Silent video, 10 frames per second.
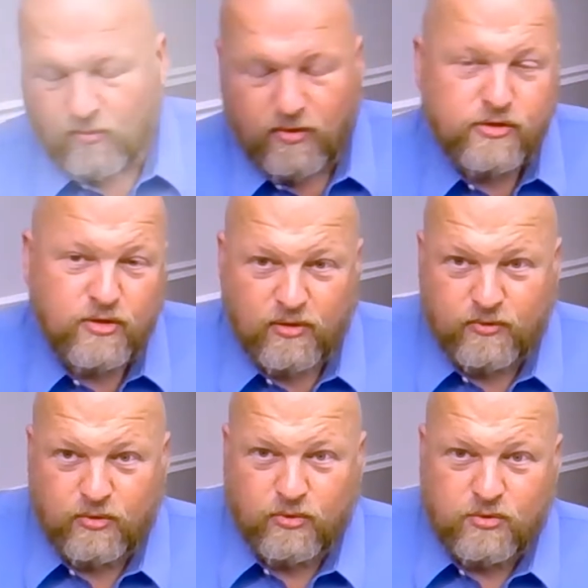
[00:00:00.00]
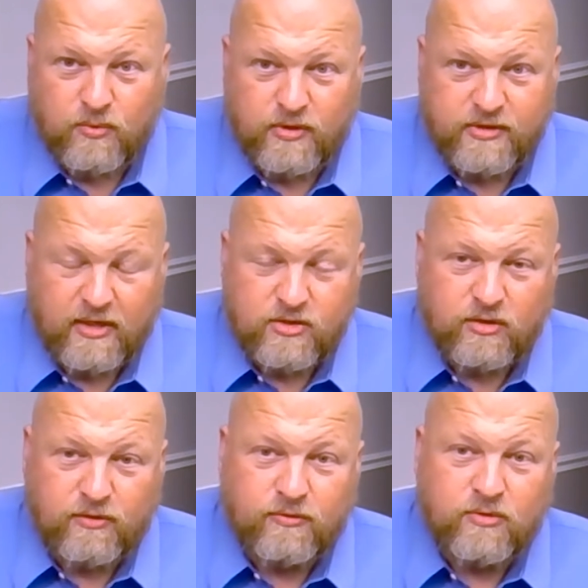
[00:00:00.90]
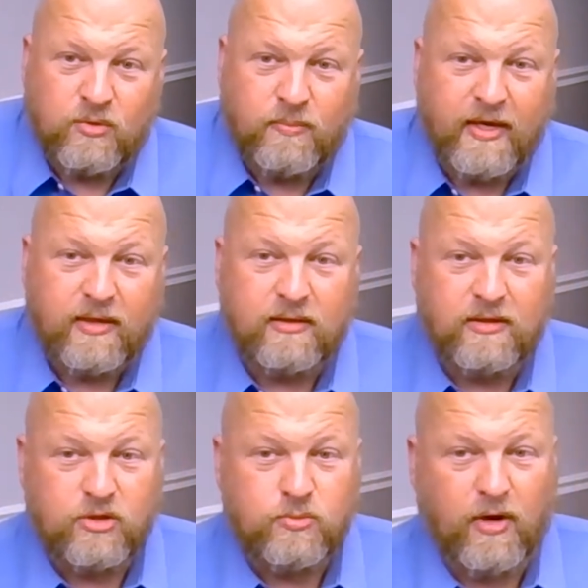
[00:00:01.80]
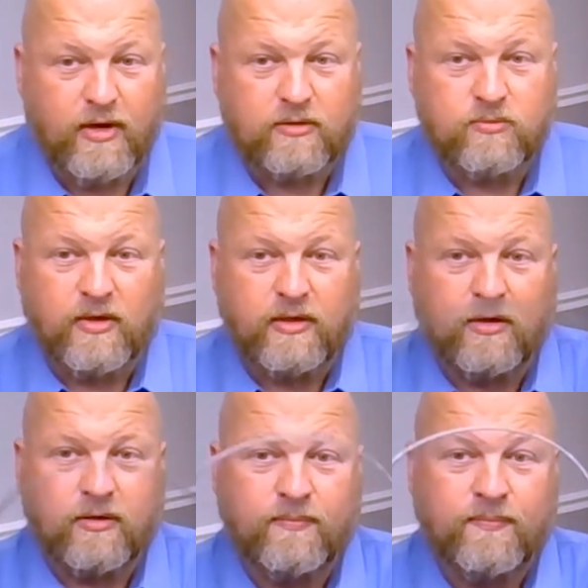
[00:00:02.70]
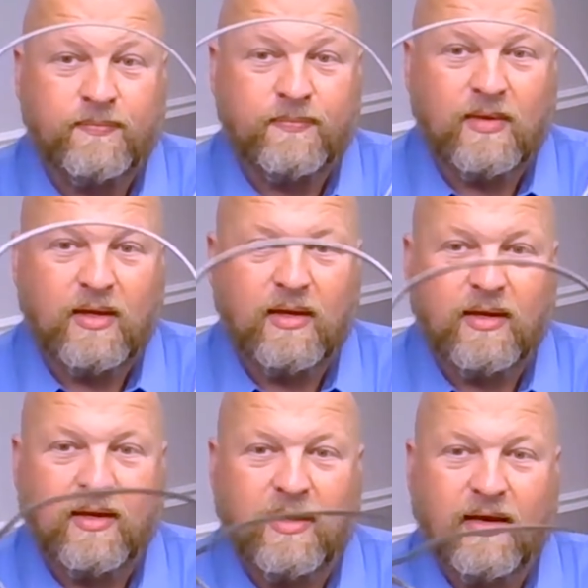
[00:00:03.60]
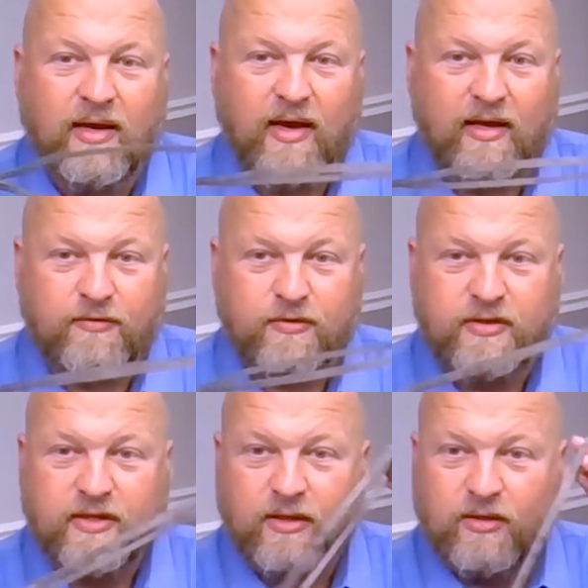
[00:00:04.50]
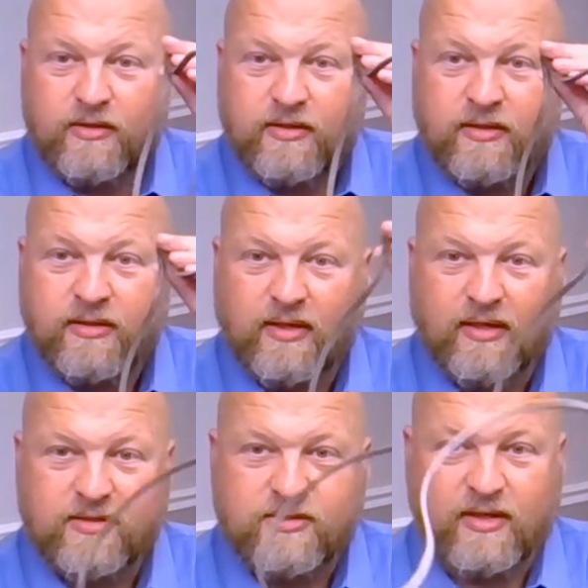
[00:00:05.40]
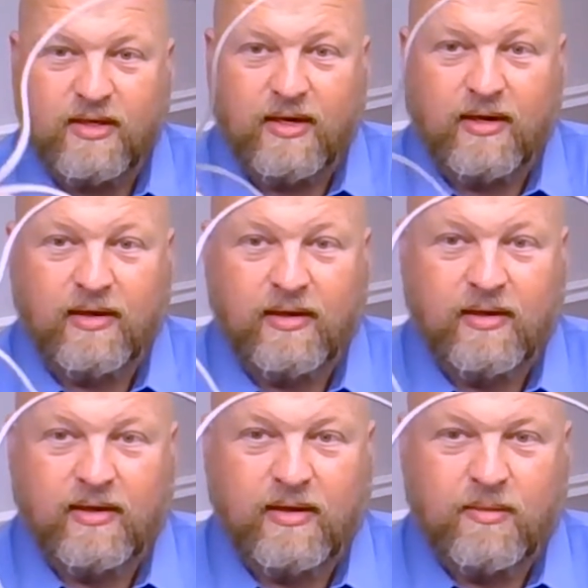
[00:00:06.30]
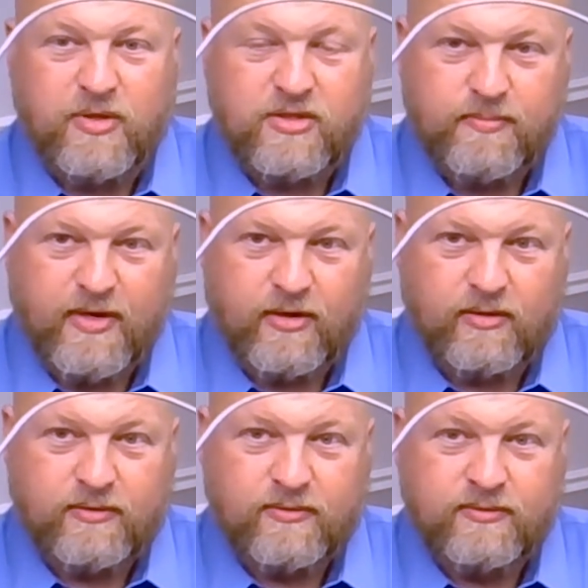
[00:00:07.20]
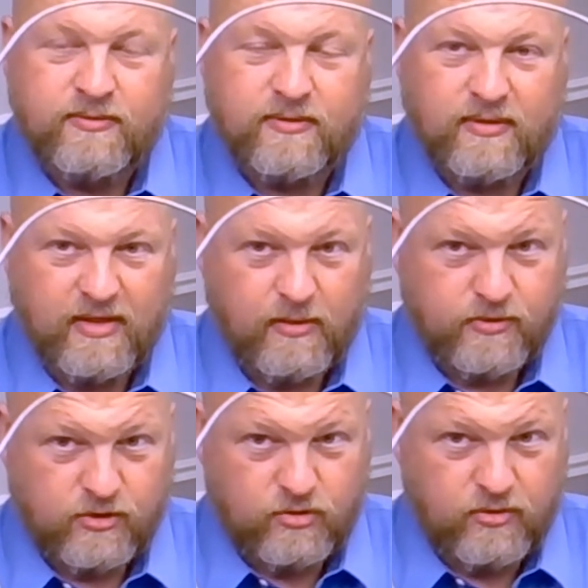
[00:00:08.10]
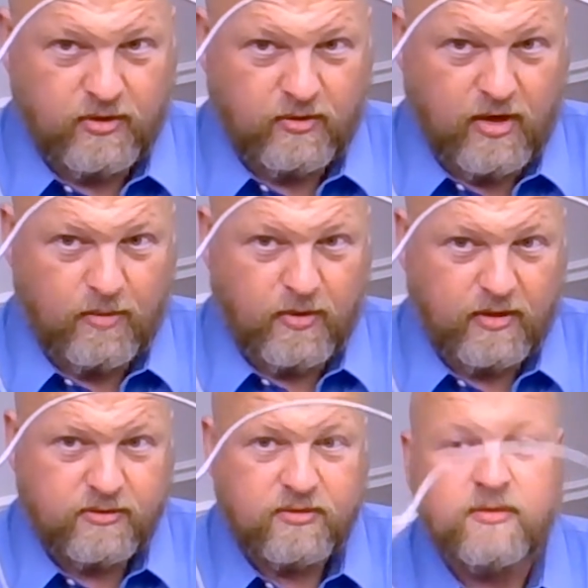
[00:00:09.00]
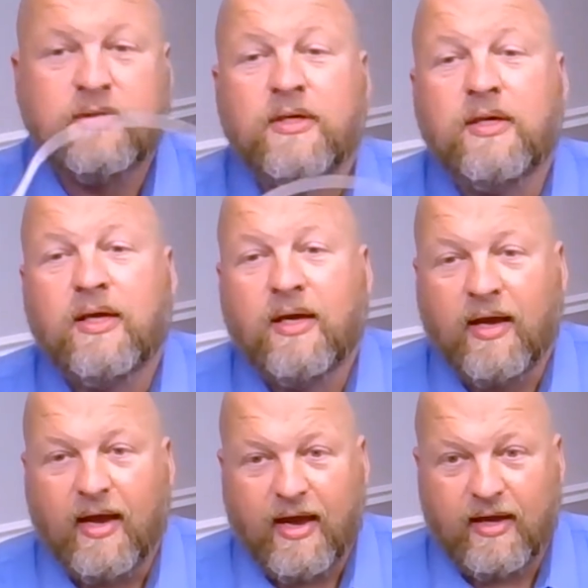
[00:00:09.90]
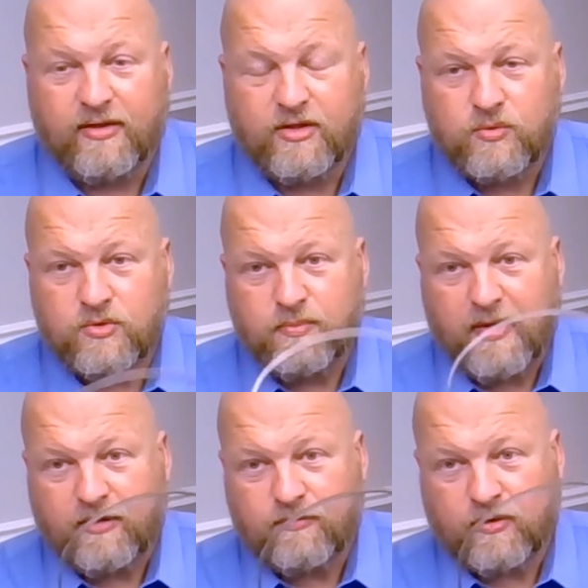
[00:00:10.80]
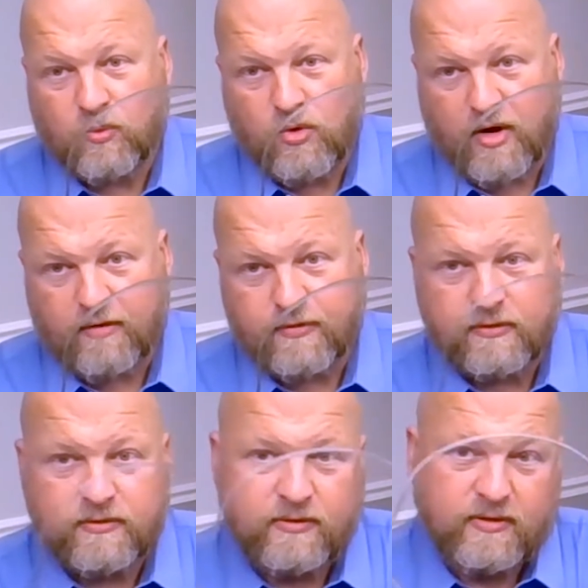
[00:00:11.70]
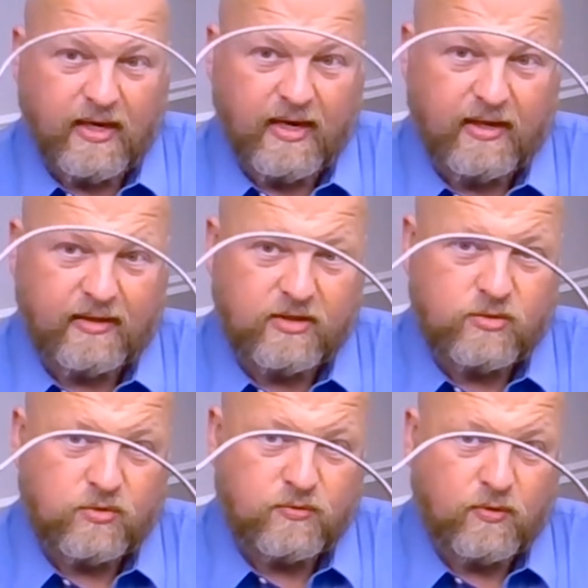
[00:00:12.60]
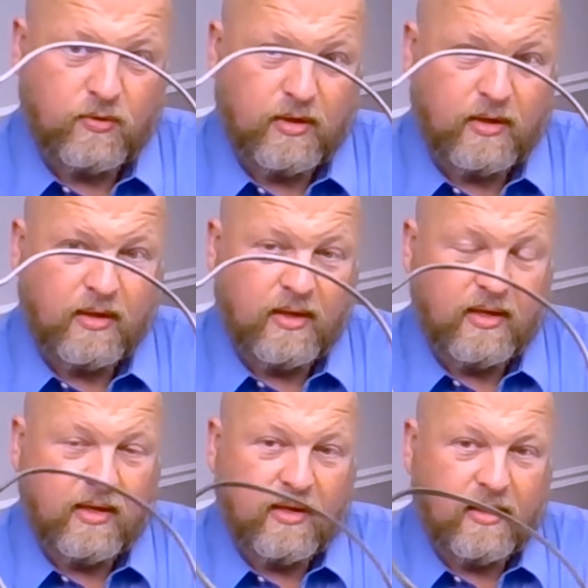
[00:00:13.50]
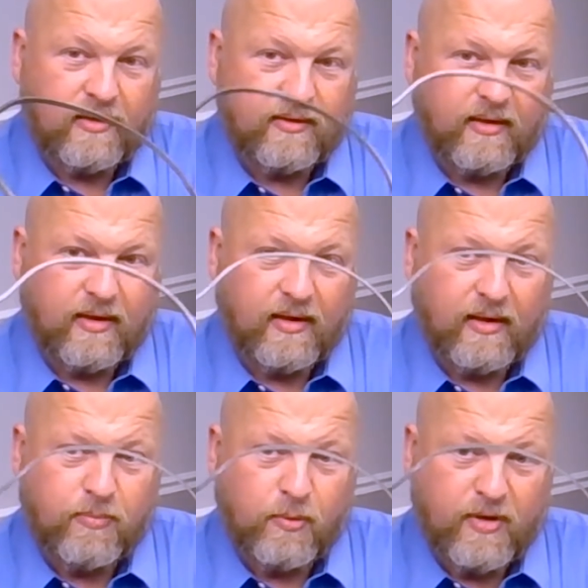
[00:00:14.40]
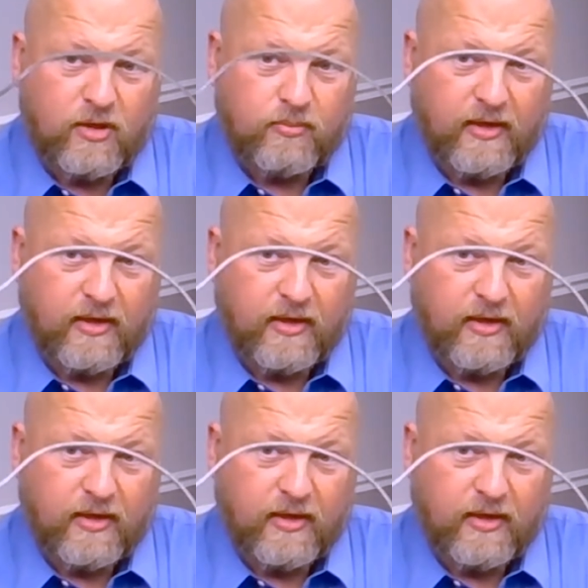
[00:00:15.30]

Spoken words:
Original use was actually to make this product right here. And if you take a look, it's a piece of metal that was extruded on our press. And this was made for the war effort, and this was for propeller